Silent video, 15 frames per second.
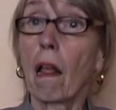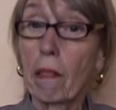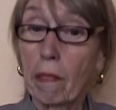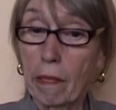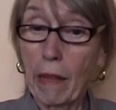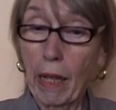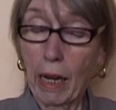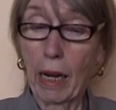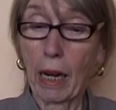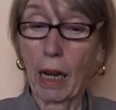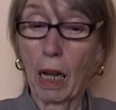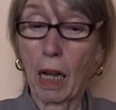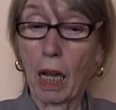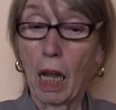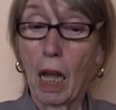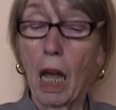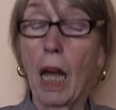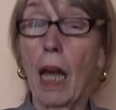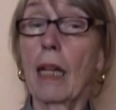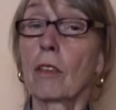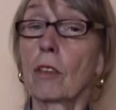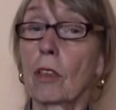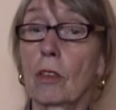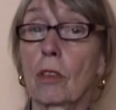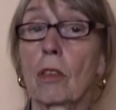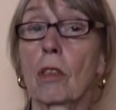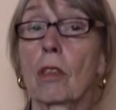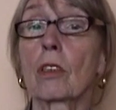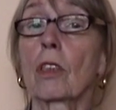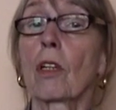there, and the
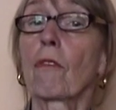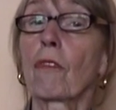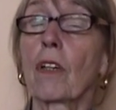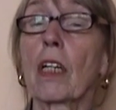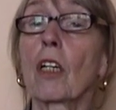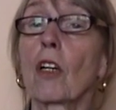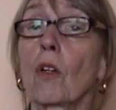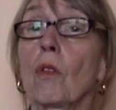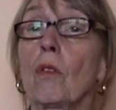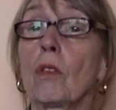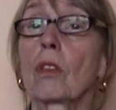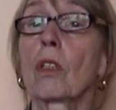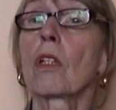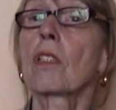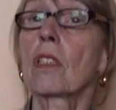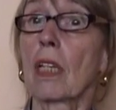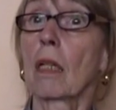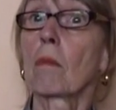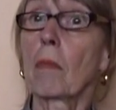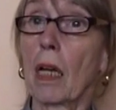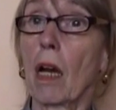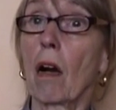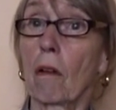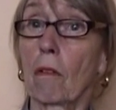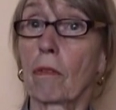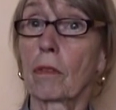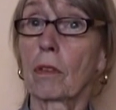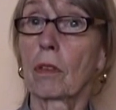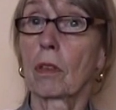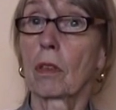nurse, very rude, sent me
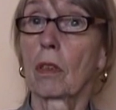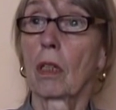out.